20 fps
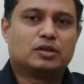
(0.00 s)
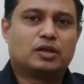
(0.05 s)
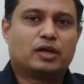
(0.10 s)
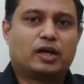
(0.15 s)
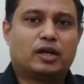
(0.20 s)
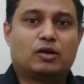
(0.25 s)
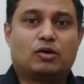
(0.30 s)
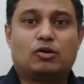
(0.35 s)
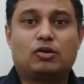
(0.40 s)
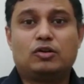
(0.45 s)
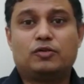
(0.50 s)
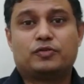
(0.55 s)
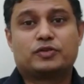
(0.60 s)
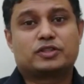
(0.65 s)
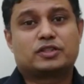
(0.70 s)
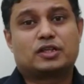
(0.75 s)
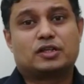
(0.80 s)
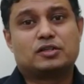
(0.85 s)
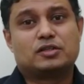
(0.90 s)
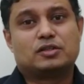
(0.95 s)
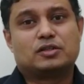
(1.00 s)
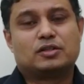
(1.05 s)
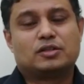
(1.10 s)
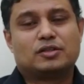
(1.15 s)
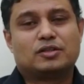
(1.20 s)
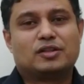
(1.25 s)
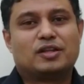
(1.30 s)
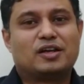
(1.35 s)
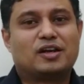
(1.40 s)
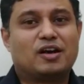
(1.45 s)
and all of a sudden
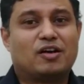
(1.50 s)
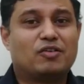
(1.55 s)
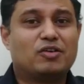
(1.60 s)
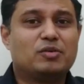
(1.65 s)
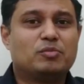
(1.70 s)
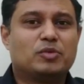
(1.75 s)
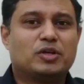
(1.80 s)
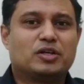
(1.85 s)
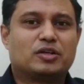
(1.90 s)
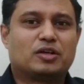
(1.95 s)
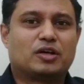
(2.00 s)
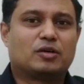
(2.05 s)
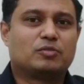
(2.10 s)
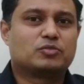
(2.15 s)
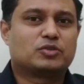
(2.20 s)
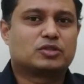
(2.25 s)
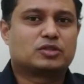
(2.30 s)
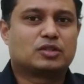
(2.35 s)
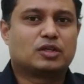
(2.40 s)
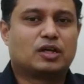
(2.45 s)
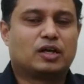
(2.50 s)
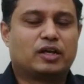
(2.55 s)
the government comes